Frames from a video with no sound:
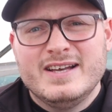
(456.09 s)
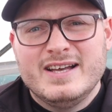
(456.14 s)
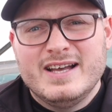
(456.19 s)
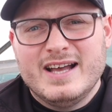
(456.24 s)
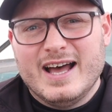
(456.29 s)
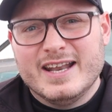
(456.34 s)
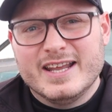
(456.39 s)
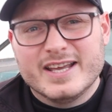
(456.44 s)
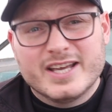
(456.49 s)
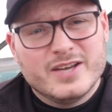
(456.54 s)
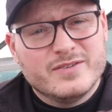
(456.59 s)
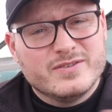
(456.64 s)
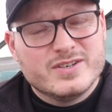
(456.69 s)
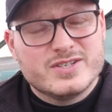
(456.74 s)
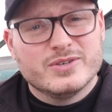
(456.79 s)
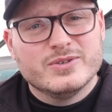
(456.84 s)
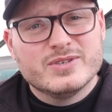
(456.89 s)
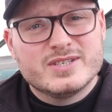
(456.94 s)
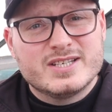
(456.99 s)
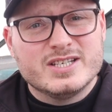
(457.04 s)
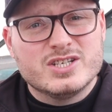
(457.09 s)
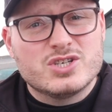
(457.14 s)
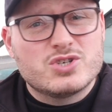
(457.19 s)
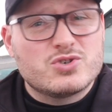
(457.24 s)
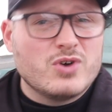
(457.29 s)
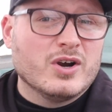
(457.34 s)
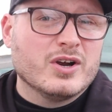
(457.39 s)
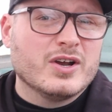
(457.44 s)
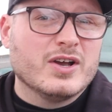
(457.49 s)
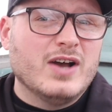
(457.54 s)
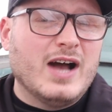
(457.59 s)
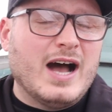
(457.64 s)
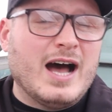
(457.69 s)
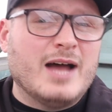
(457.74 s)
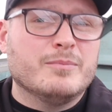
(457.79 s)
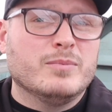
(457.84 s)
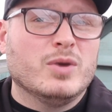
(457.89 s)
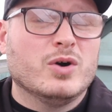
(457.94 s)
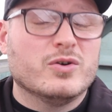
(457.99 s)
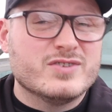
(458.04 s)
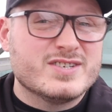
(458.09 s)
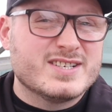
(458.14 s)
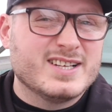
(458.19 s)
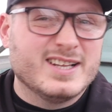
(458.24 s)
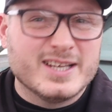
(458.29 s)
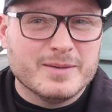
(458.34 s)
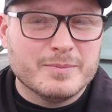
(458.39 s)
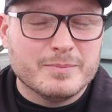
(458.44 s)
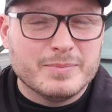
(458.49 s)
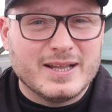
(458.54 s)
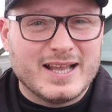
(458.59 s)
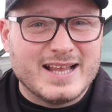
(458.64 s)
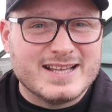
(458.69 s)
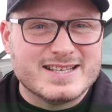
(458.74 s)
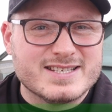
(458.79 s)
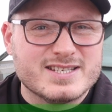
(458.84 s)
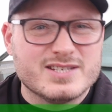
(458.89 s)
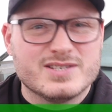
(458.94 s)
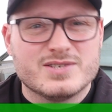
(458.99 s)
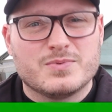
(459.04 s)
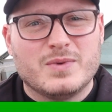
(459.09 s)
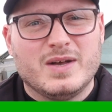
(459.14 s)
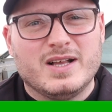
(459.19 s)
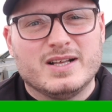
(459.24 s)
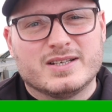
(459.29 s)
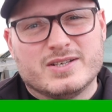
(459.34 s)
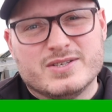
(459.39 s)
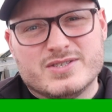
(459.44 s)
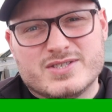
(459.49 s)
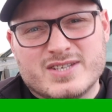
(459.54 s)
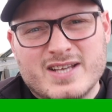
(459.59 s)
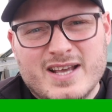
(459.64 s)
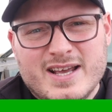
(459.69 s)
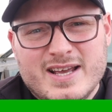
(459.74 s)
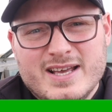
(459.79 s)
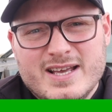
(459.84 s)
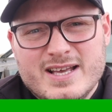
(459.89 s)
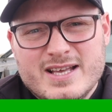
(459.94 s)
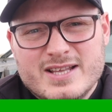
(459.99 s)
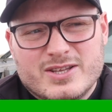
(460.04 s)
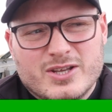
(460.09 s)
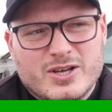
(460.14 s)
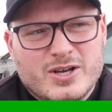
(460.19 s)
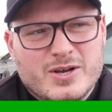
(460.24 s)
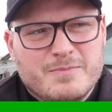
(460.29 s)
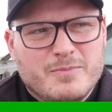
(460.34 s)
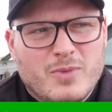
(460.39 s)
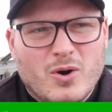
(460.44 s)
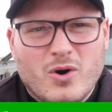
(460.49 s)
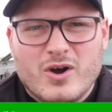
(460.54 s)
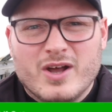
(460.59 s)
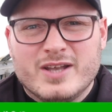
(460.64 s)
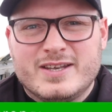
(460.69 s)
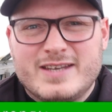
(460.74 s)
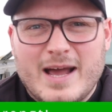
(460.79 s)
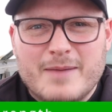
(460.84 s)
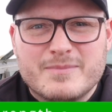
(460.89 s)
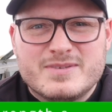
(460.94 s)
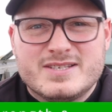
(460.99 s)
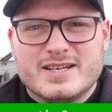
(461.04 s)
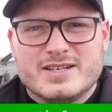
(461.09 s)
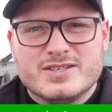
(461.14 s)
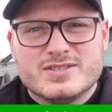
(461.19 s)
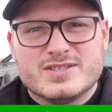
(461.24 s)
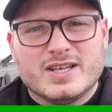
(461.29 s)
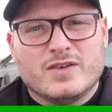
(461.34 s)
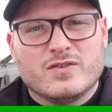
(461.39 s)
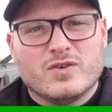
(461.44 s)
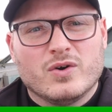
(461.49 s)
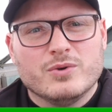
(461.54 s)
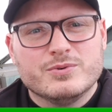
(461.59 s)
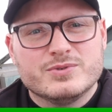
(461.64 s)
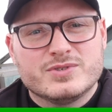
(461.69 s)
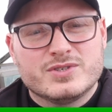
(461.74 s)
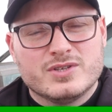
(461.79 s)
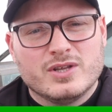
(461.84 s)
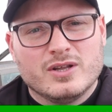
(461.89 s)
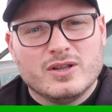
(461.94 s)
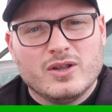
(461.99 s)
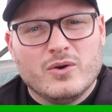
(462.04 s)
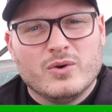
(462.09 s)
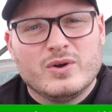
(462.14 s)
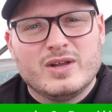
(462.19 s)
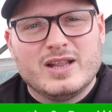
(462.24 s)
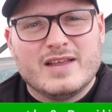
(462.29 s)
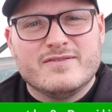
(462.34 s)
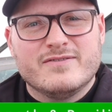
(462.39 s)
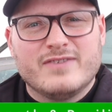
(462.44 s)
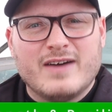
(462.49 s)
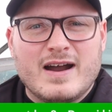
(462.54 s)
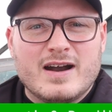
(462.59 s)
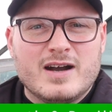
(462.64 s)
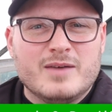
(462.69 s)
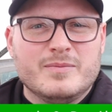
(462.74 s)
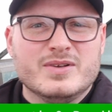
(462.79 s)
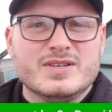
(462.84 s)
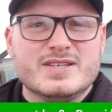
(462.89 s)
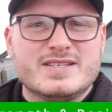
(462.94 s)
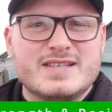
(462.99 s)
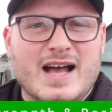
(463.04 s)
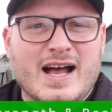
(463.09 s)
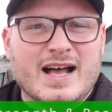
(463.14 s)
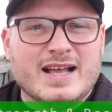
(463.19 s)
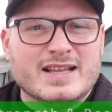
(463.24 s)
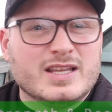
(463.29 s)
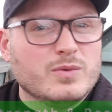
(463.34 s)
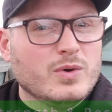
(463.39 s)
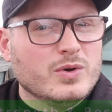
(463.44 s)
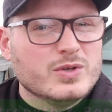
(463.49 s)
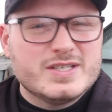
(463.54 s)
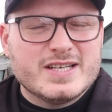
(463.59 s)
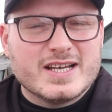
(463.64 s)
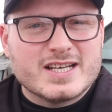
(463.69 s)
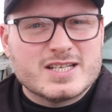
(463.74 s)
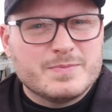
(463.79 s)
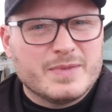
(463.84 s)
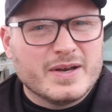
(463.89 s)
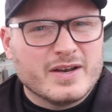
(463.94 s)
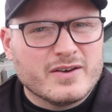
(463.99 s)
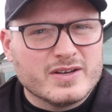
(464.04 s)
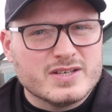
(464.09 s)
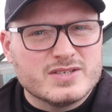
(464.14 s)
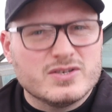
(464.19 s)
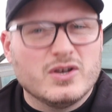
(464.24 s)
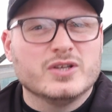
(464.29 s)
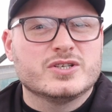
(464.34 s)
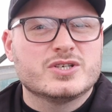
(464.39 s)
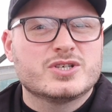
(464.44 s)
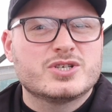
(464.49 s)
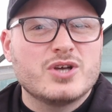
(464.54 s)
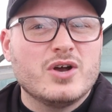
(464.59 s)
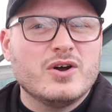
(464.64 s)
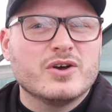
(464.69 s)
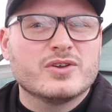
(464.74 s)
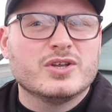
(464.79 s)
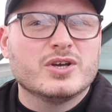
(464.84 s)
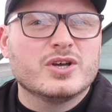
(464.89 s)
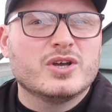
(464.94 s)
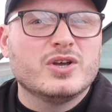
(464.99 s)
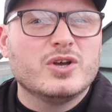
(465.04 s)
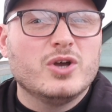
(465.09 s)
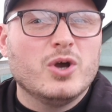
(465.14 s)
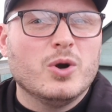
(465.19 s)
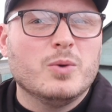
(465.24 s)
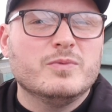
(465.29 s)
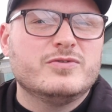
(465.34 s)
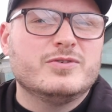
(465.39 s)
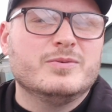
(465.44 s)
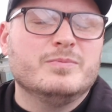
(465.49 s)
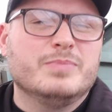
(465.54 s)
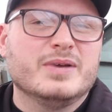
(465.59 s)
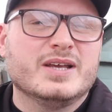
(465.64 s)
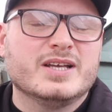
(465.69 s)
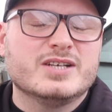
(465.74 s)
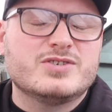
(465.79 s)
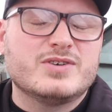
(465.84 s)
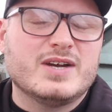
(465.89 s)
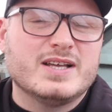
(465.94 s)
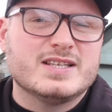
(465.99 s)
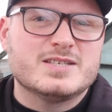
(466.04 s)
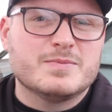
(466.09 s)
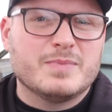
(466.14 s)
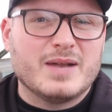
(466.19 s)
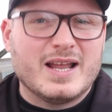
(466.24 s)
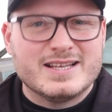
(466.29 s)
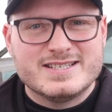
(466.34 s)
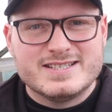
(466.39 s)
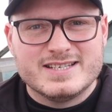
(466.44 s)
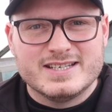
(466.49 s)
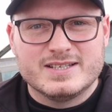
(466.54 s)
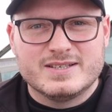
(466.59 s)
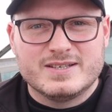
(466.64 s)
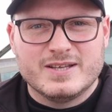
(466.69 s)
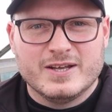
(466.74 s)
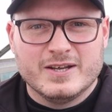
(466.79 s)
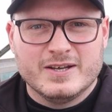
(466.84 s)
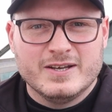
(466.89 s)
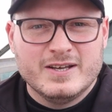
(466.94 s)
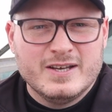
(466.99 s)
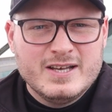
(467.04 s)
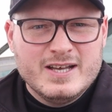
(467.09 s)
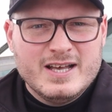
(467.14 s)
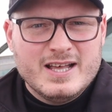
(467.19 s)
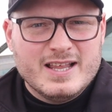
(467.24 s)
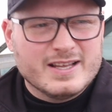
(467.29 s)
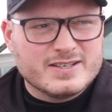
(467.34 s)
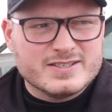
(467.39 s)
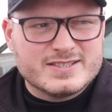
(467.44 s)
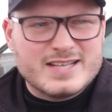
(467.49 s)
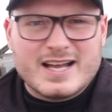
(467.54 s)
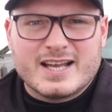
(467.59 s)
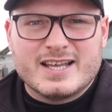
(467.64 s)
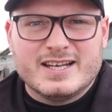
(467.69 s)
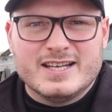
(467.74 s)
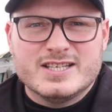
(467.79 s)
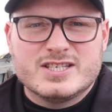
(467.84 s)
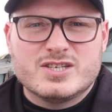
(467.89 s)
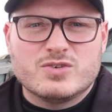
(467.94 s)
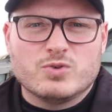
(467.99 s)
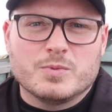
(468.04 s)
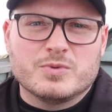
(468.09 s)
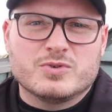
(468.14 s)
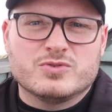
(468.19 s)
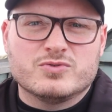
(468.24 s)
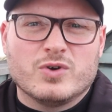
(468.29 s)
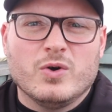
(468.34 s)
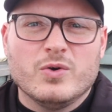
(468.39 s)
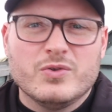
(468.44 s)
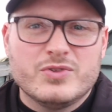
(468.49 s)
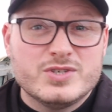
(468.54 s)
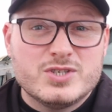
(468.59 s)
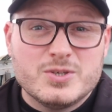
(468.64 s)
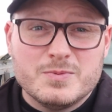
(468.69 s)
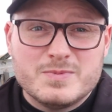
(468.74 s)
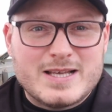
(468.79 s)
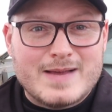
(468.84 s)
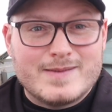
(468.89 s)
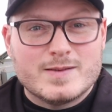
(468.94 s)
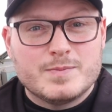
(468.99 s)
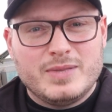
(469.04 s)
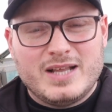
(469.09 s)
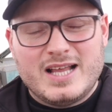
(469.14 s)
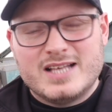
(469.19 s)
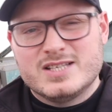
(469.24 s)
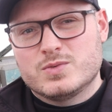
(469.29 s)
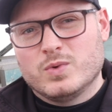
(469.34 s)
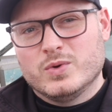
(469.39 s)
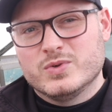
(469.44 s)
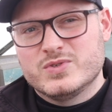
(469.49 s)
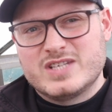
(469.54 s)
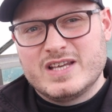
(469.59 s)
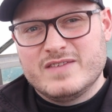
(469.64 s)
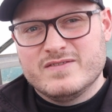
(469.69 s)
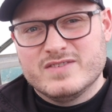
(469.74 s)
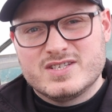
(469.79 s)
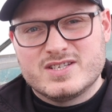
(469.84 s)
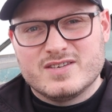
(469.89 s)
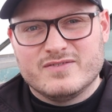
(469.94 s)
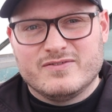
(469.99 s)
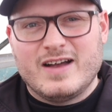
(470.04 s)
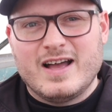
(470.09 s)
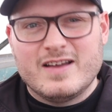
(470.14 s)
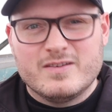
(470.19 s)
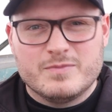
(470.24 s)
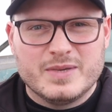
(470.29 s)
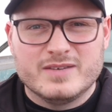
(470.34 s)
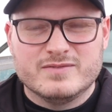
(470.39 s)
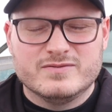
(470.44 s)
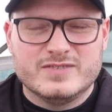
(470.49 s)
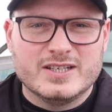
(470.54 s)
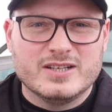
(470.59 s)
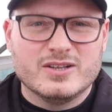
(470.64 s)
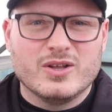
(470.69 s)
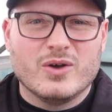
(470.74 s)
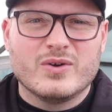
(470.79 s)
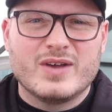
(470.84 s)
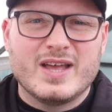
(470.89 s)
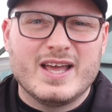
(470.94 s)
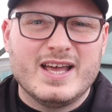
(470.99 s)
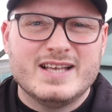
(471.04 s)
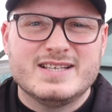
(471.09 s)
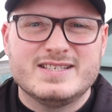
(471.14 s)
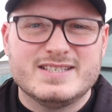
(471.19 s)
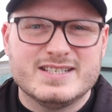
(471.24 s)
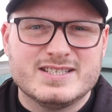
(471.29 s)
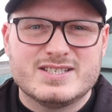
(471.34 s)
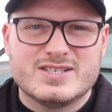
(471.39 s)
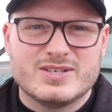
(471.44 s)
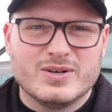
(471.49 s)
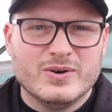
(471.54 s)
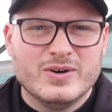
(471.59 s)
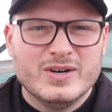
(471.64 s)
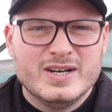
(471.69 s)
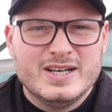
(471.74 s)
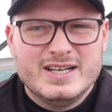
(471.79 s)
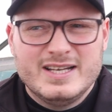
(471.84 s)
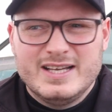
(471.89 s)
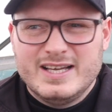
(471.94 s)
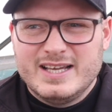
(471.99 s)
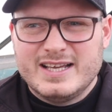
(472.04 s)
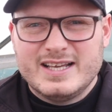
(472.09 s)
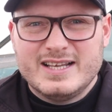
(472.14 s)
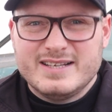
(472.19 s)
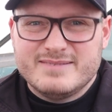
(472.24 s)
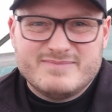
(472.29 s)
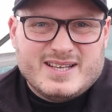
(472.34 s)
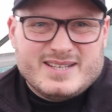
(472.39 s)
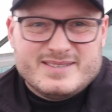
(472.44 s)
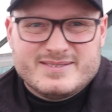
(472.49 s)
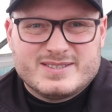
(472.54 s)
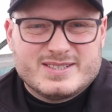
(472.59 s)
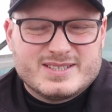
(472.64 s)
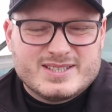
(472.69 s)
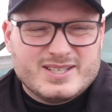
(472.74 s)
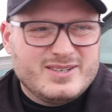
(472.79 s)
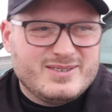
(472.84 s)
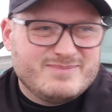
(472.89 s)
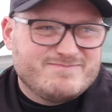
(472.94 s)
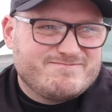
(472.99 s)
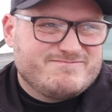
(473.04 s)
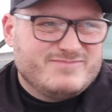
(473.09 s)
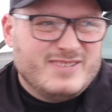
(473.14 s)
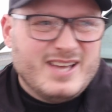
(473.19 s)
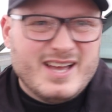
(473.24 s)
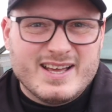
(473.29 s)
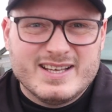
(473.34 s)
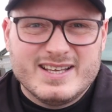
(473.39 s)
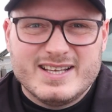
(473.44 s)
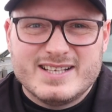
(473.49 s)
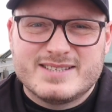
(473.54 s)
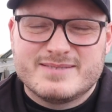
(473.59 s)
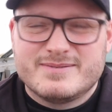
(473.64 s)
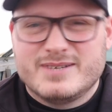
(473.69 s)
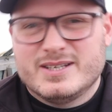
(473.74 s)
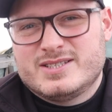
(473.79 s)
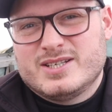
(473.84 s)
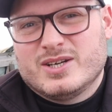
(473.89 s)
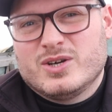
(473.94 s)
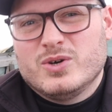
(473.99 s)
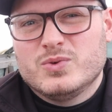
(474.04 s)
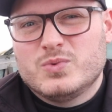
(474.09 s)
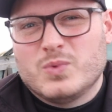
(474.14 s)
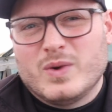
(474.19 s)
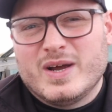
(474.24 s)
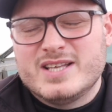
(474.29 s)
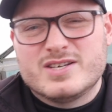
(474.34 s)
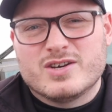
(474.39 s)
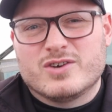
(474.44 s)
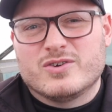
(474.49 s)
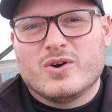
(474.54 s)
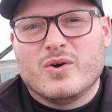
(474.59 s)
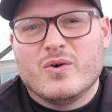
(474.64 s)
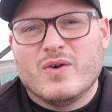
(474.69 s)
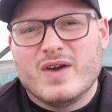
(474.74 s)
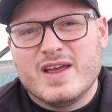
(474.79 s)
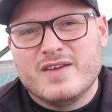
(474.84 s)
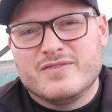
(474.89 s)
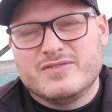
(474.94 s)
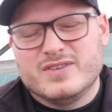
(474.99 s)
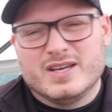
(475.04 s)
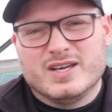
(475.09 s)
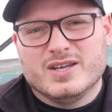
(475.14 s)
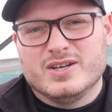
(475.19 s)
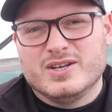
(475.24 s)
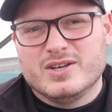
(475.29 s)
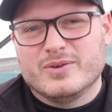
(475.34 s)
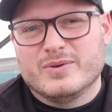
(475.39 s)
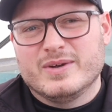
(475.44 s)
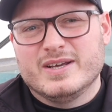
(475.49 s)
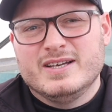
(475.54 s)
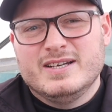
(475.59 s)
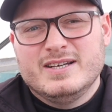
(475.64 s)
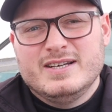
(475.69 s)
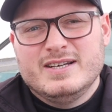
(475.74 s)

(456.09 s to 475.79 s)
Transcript: And it can result in stronger and more resilient plants as well, because they're more adapted as they grow to the local environment and you won't experience all the shock that can come from being transplanted, because uh, that can interrupt growth. And sometimes plants won't even survive being relocated. So it, it's yeah, it's it's a good way to grow if you can do it.